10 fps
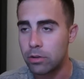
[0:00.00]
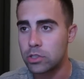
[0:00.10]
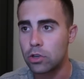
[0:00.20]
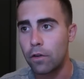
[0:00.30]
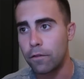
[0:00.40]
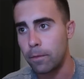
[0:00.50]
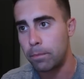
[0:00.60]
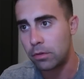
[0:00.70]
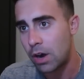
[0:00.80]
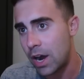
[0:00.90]
Gasol for
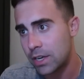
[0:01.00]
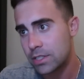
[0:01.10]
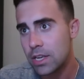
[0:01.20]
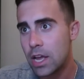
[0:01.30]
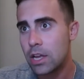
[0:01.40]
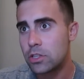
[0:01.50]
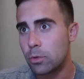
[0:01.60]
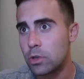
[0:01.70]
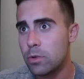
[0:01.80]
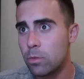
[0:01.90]
blocks. So
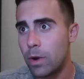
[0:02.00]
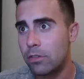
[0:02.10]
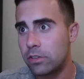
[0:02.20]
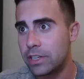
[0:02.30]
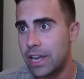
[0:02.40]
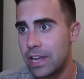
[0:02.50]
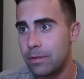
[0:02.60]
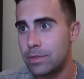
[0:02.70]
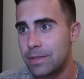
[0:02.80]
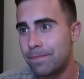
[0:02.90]
we're doing well on
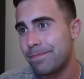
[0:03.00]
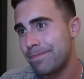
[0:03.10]
games.